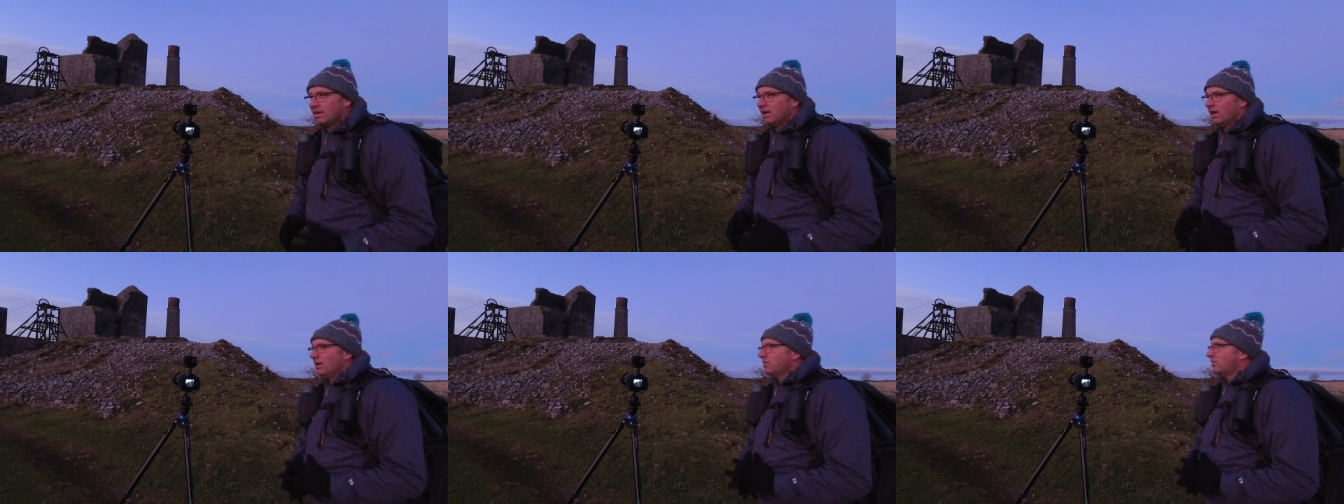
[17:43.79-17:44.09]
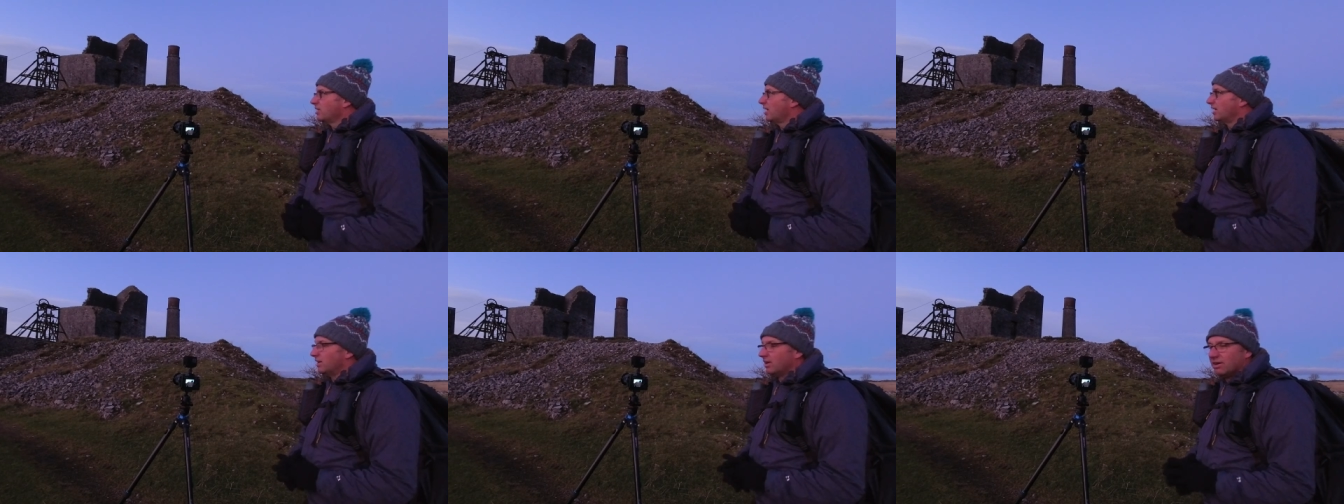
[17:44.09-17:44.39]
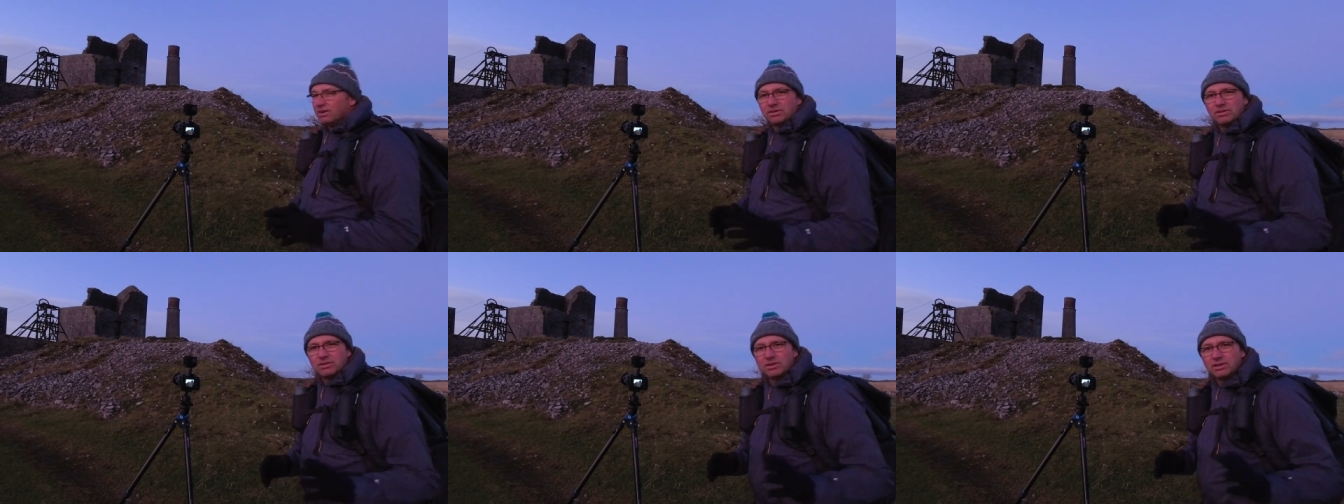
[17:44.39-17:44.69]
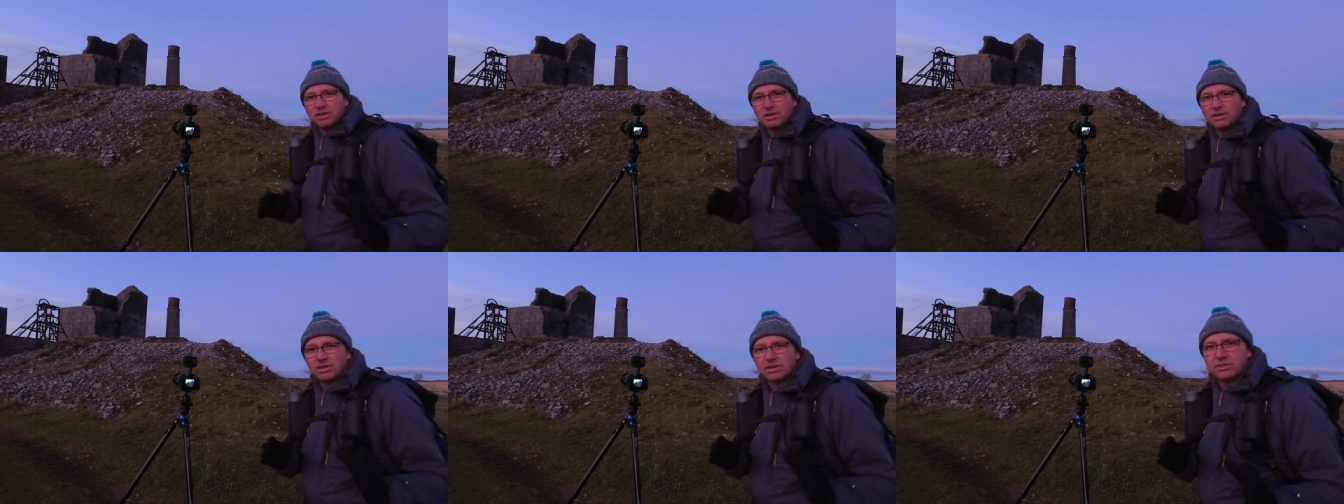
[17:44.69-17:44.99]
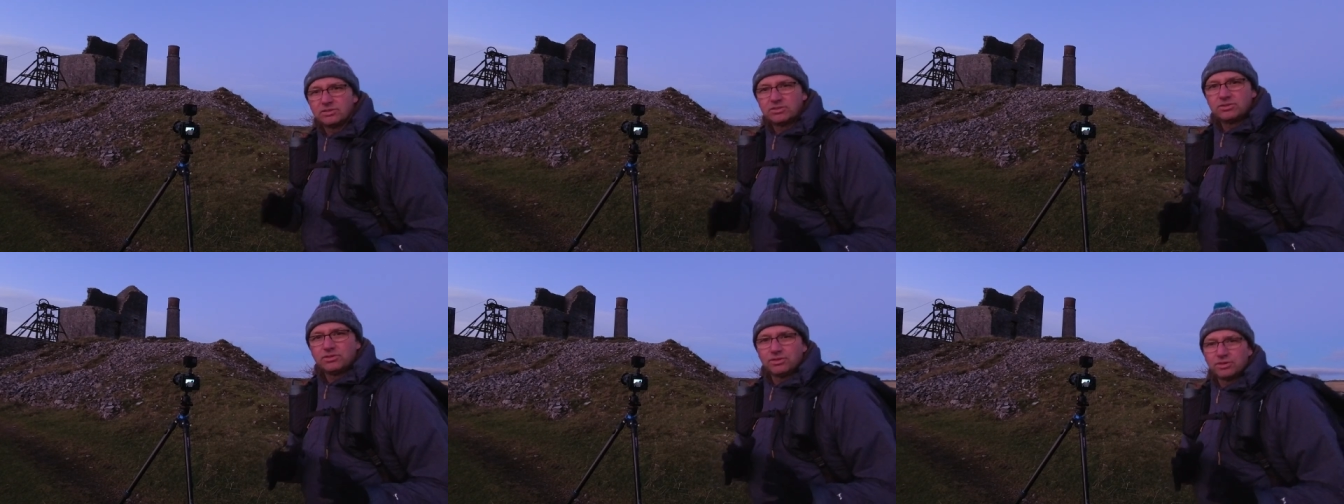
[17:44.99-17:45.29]
Okay, I'm going to
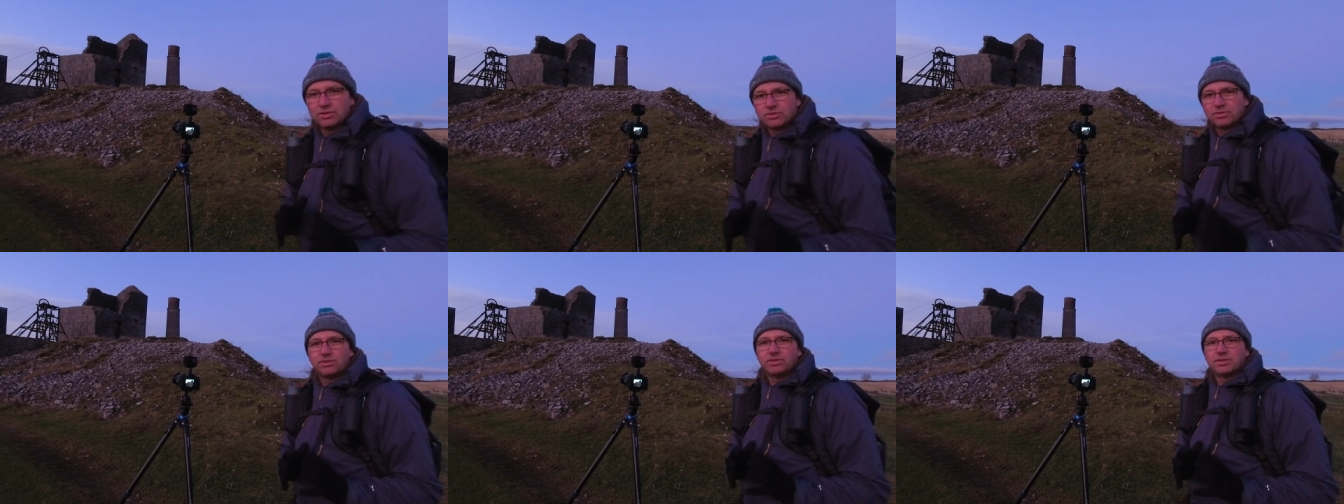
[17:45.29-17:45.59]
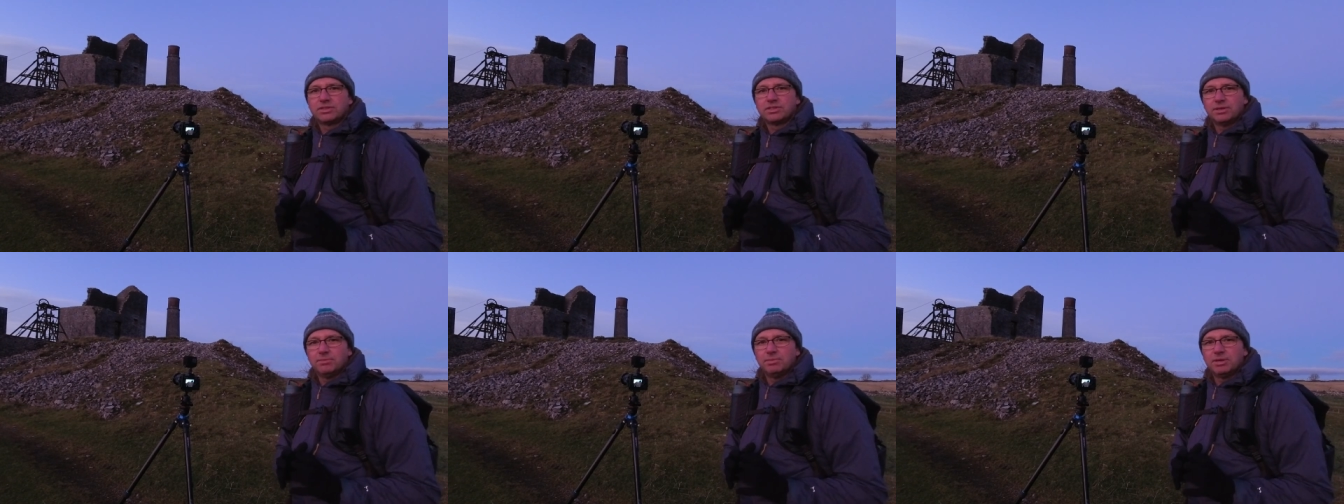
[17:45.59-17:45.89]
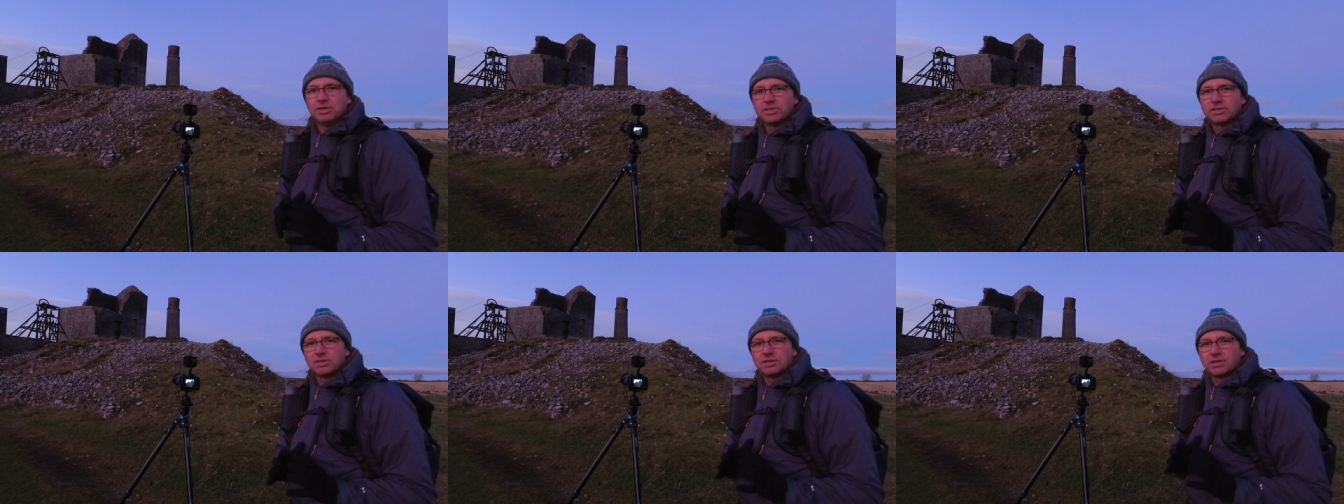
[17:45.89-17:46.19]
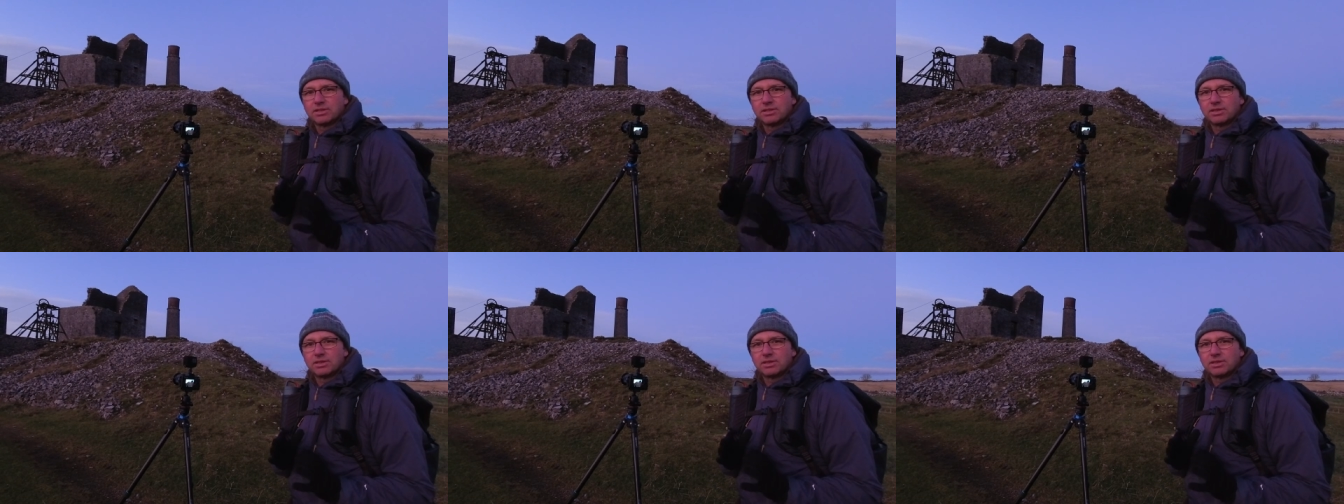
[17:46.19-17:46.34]
talk you through this image because I